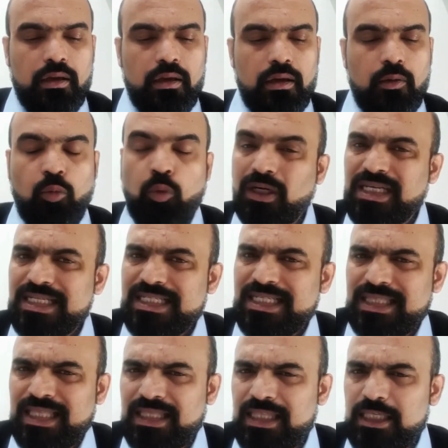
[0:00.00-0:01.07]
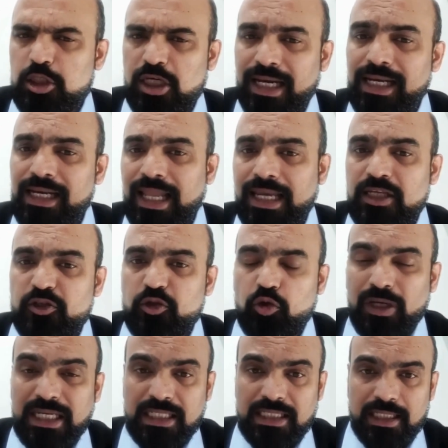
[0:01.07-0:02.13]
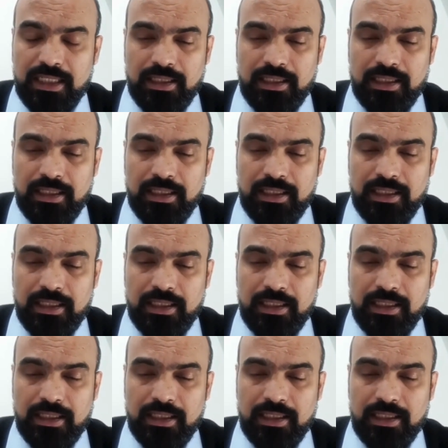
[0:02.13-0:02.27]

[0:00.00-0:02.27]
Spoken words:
what is it that the child likes to eat?